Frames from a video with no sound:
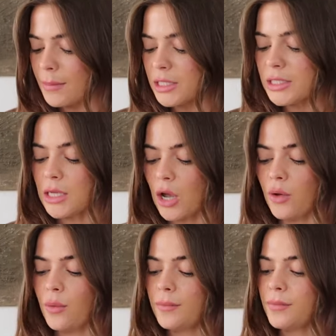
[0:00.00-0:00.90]

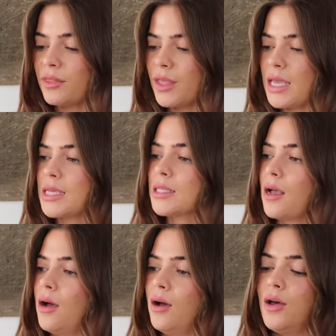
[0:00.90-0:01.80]
So these
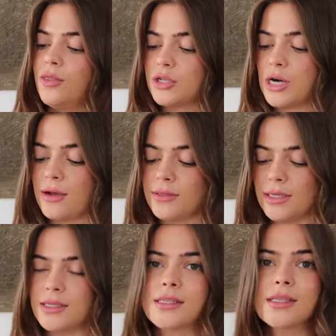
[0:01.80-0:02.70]
are the
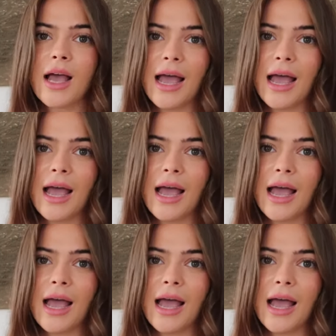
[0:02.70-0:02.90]
trousers.